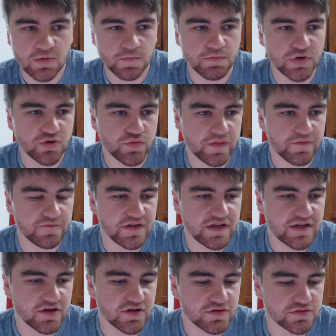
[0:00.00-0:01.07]
both
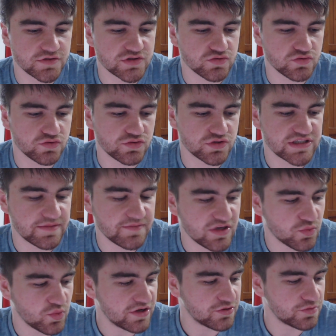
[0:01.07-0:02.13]
videos or something
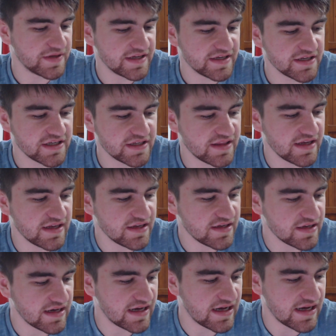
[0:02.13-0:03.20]
will be
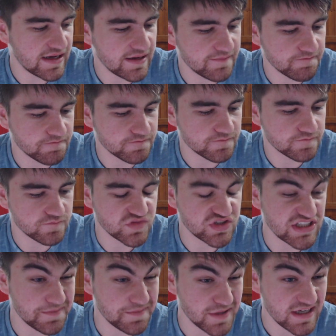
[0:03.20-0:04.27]
the um,
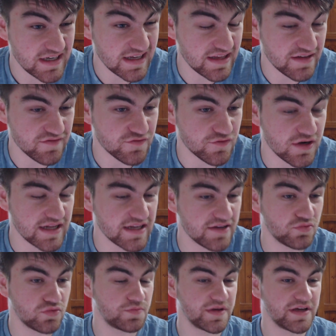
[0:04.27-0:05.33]
tipping, and then Friday
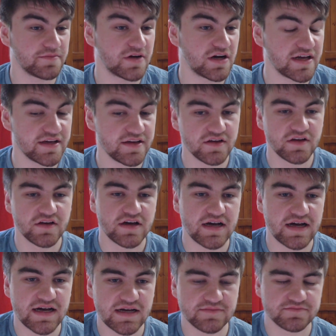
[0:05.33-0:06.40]
will be my
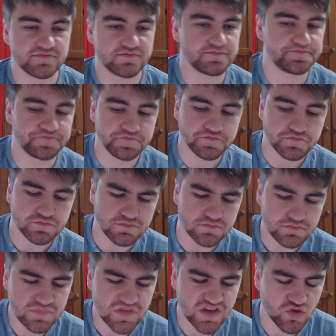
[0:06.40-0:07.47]
um,
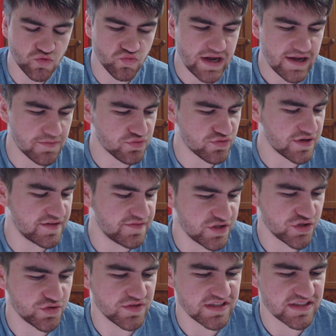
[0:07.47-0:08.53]
round
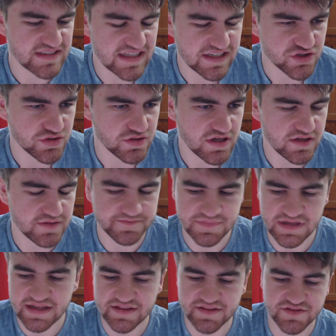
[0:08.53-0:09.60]
preview, etc.
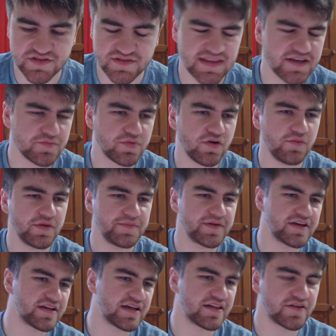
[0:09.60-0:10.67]
And there'll probably be
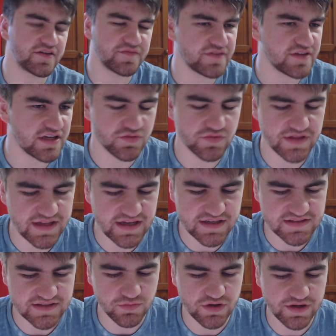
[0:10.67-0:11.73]
another video in there
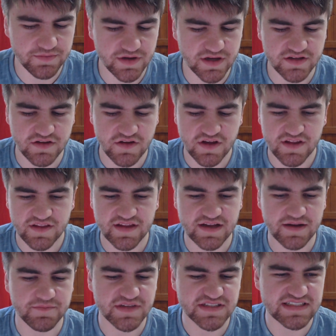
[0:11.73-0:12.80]
somewhere, but that
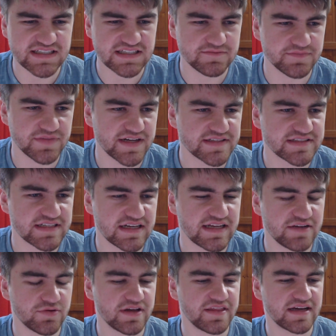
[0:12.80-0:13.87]
I'm missing. But
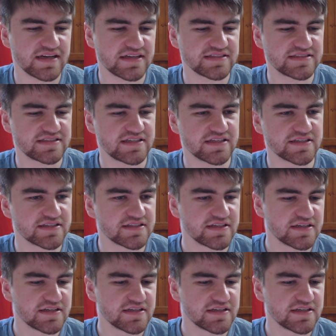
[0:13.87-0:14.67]
anyway, that is the